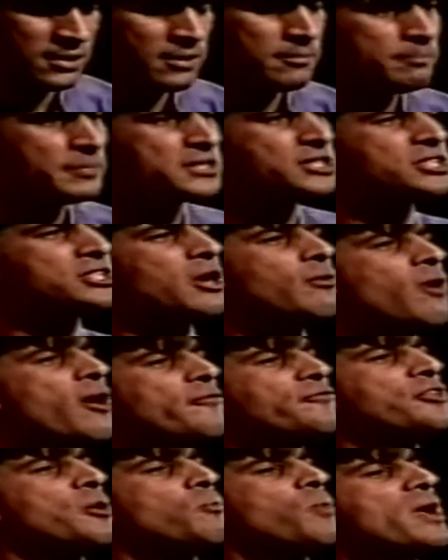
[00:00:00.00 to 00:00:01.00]
But so
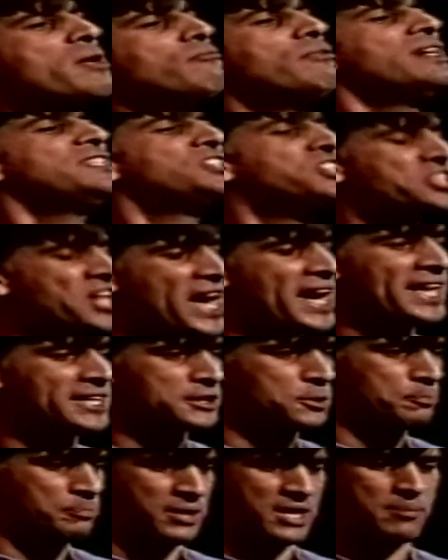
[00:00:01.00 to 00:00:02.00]
often we
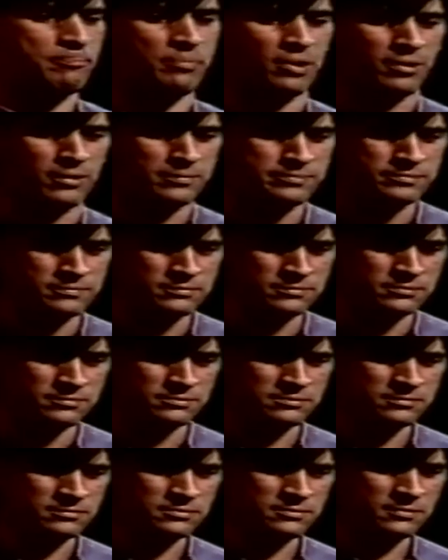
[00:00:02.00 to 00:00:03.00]
reject people.
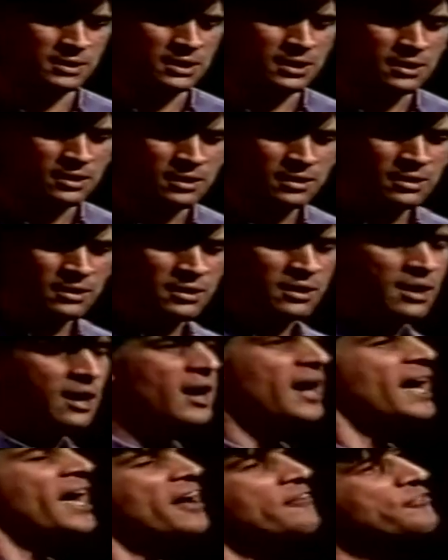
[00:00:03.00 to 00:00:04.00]

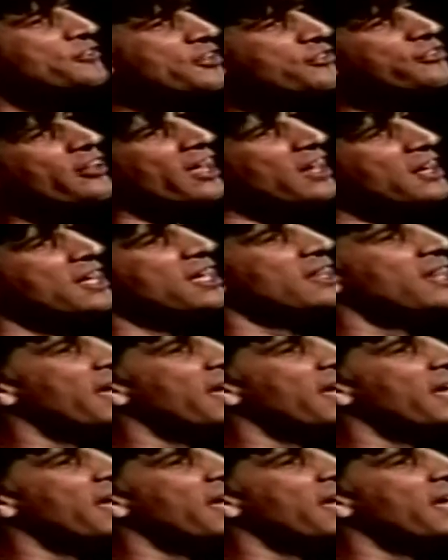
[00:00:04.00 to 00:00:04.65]
I have to tell you